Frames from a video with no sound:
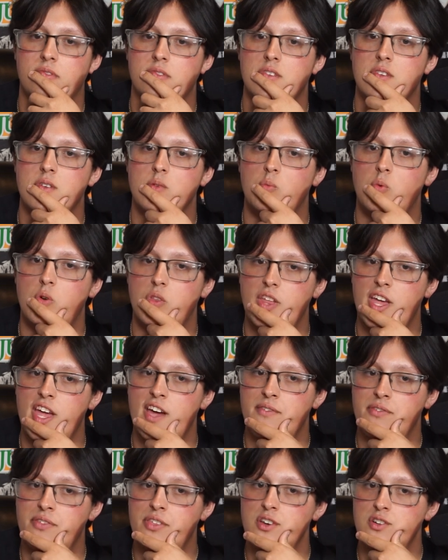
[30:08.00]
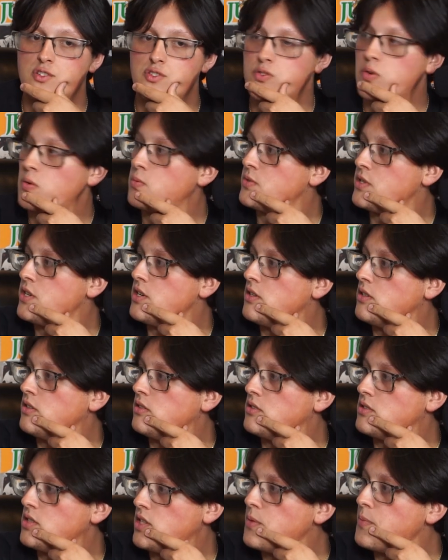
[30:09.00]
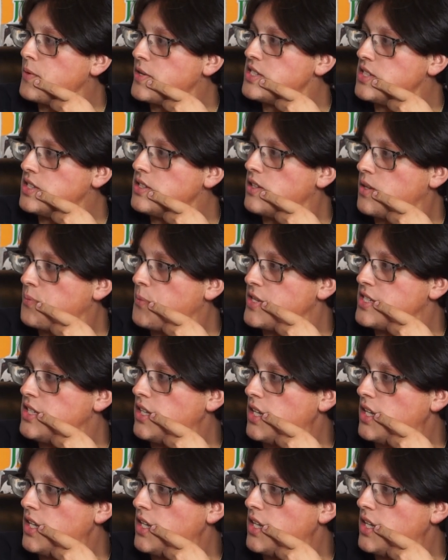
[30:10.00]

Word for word: Well, they have thunderstorms there, so that makes a lot